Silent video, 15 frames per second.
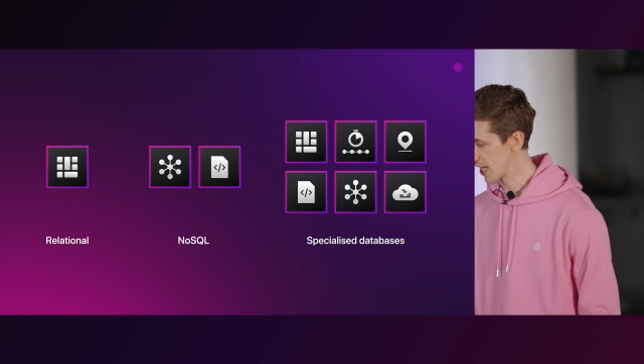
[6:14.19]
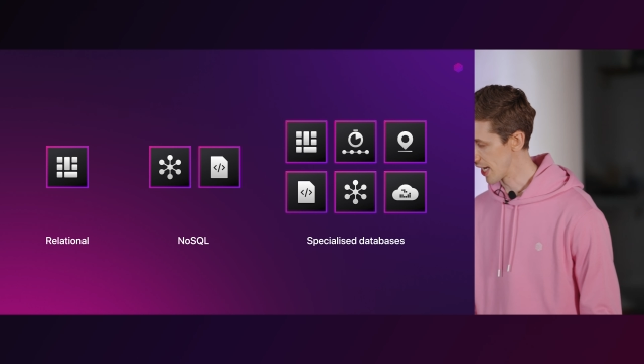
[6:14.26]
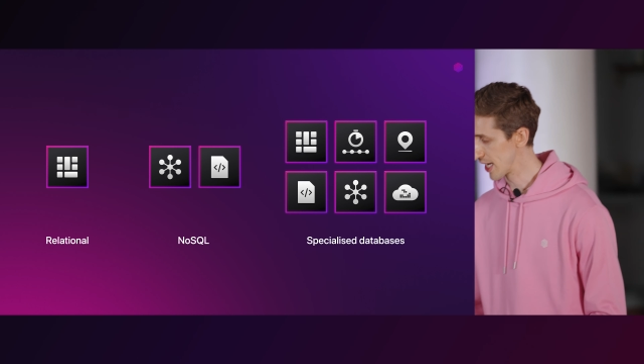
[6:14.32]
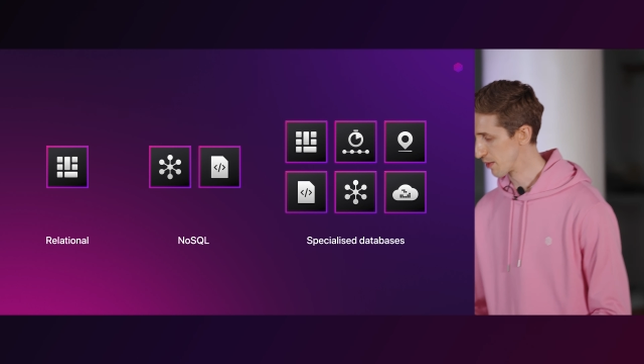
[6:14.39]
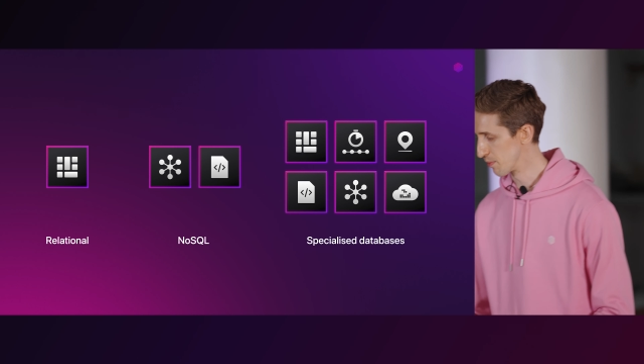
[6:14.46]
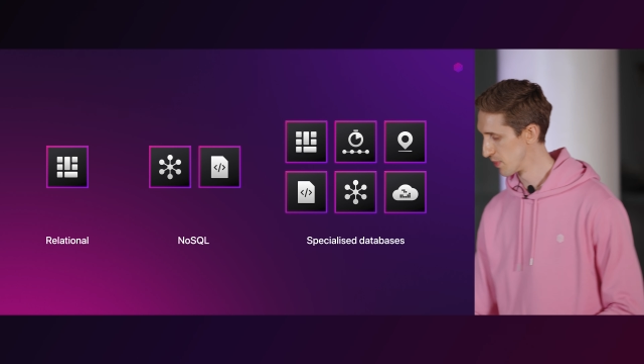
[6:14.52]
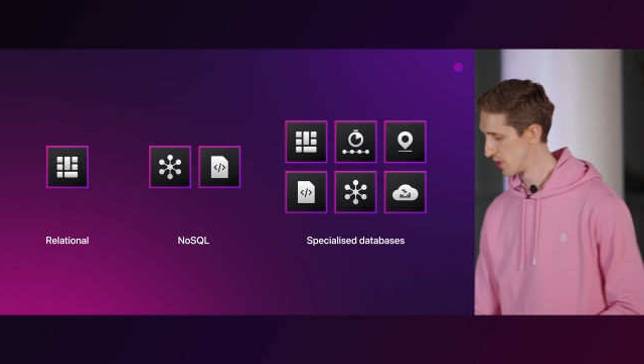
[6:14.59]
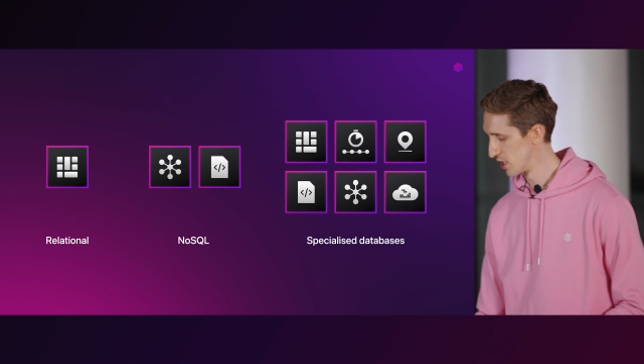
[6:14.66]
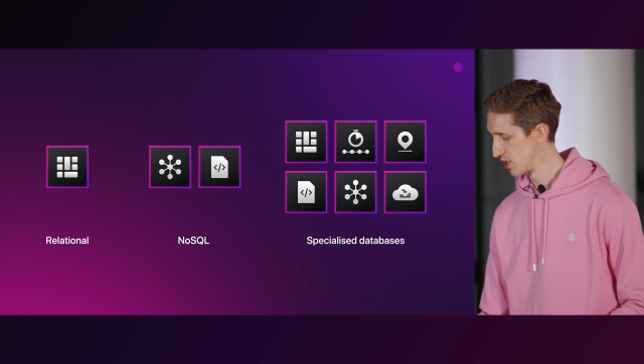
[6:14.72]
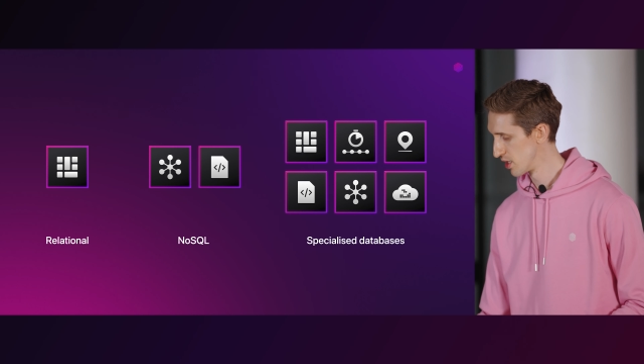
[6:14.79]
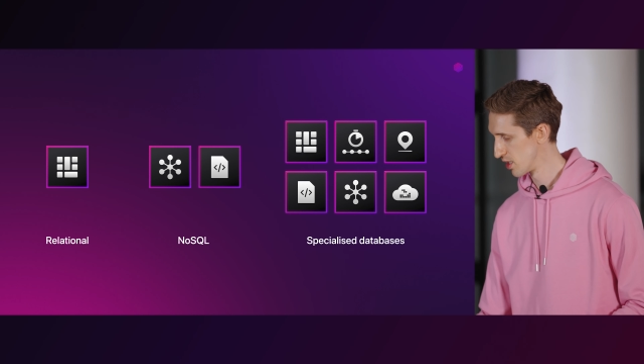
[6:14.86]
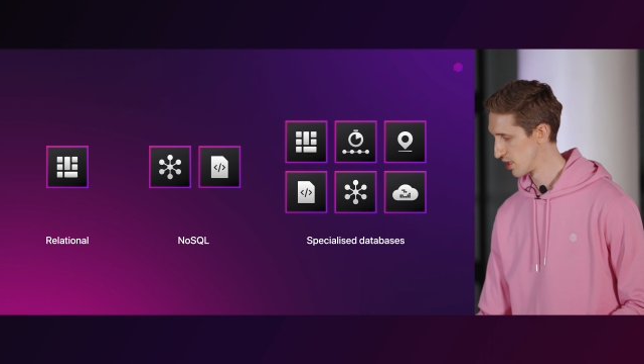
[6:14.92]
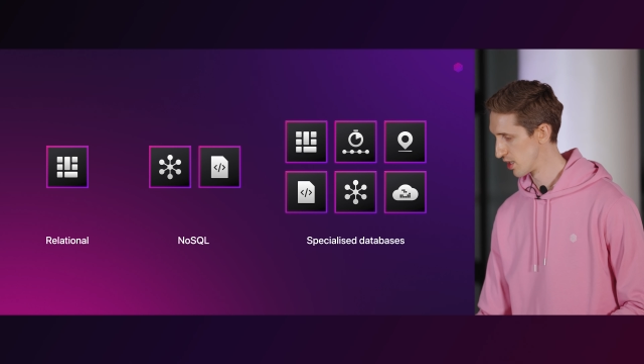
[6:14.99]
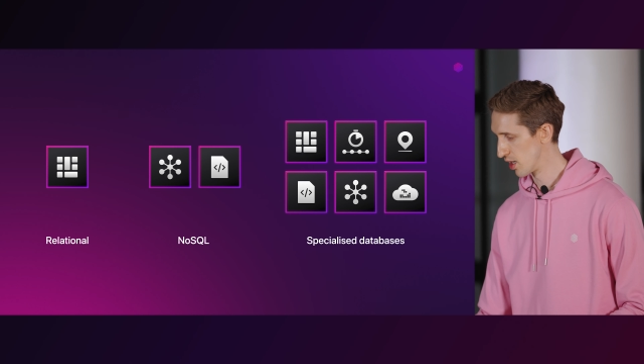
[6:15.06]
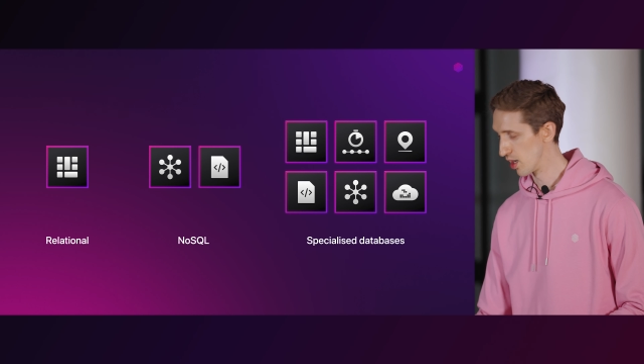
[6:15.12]
aim
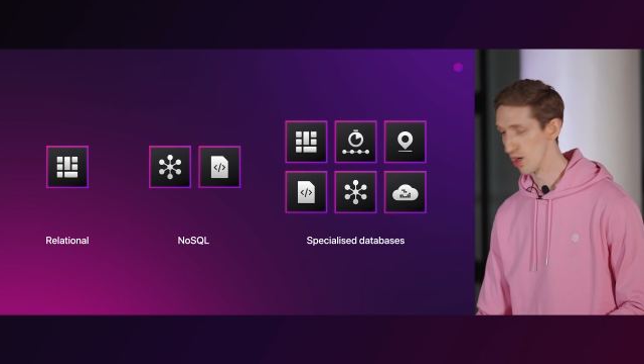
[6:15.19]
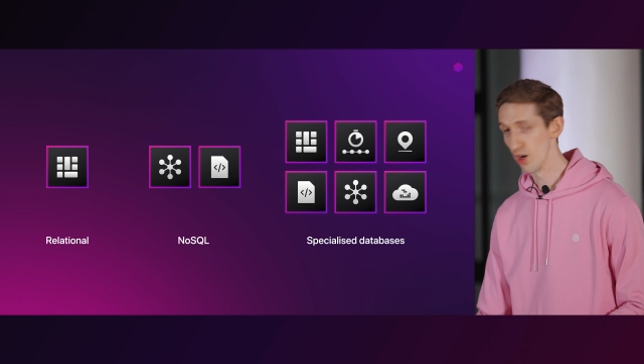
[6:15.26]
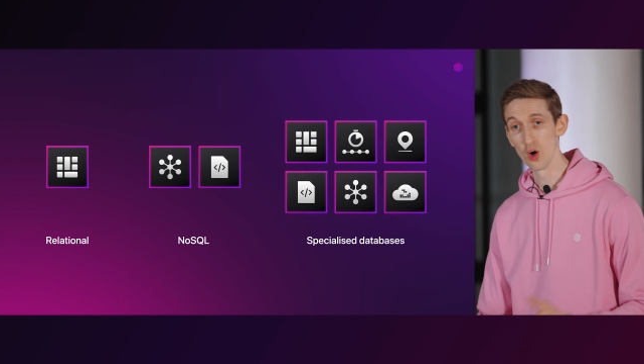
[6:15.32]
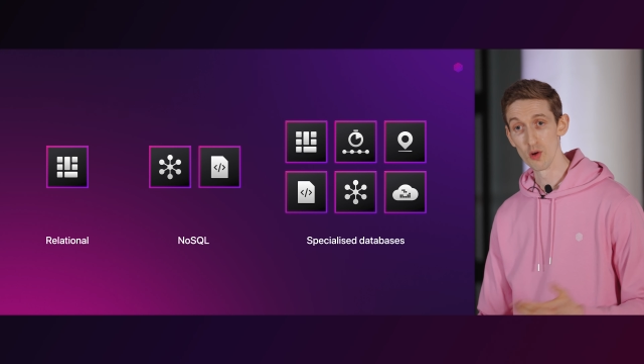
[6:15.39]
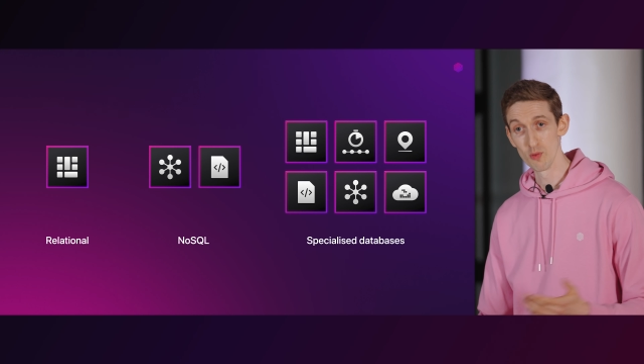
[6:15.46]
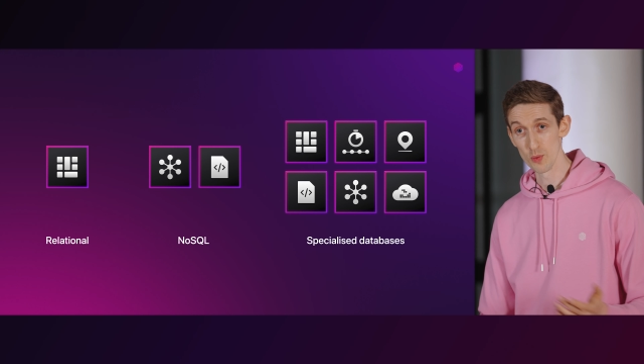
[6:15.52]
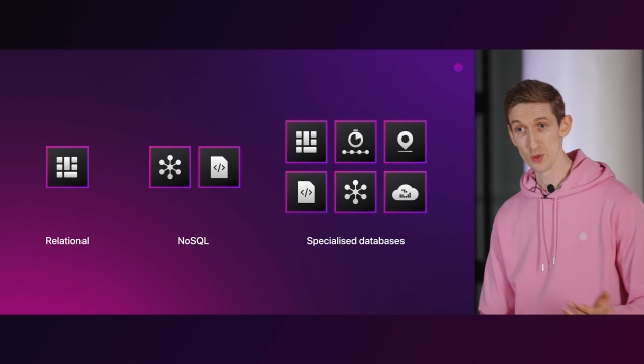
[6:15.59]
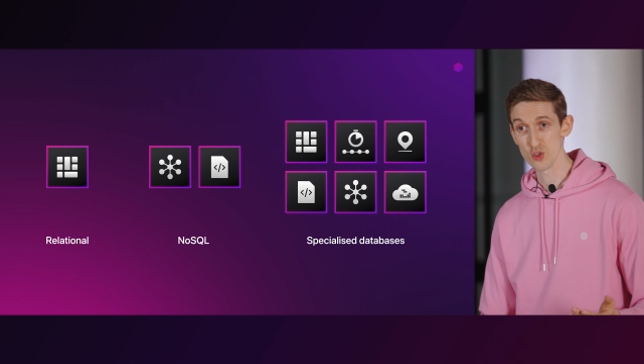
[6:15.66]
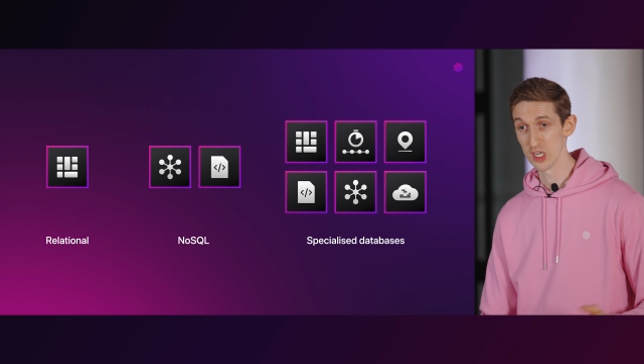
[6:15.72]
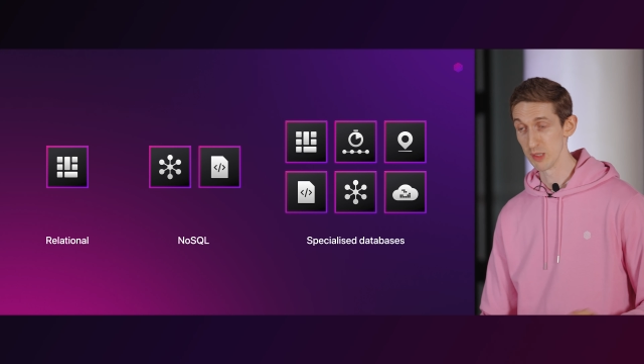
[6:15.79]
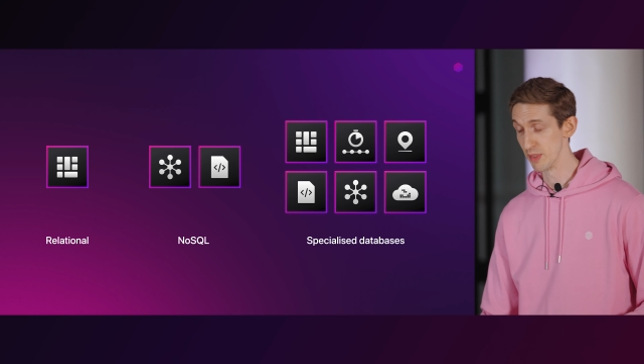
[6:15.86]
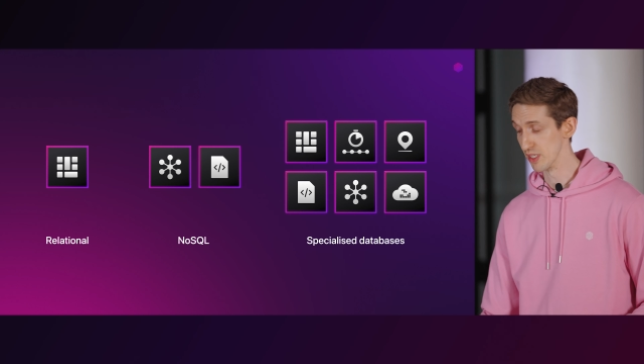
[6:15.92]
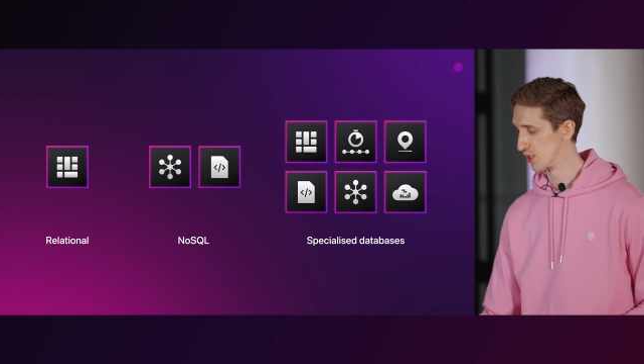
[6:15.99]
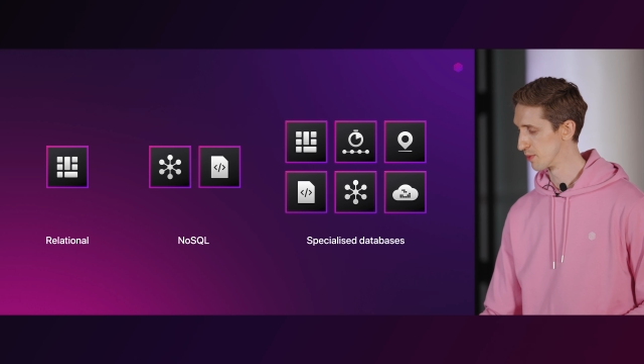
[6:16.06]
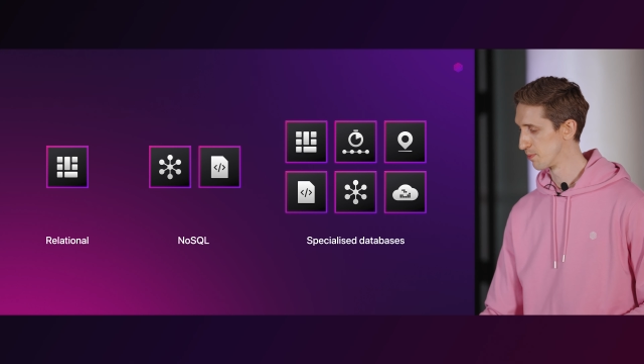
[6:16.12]
of what we're trying to
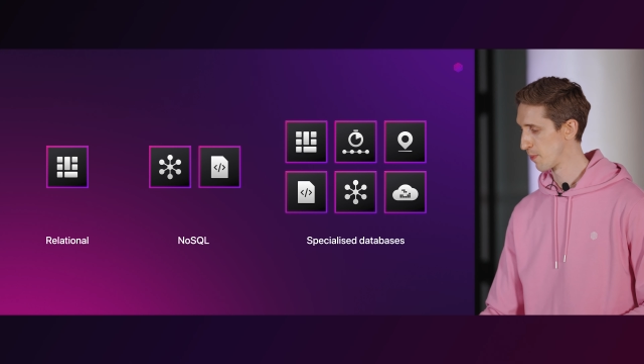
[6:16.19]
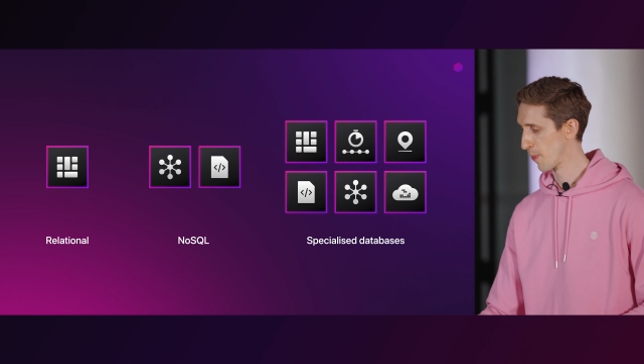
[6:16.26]
build.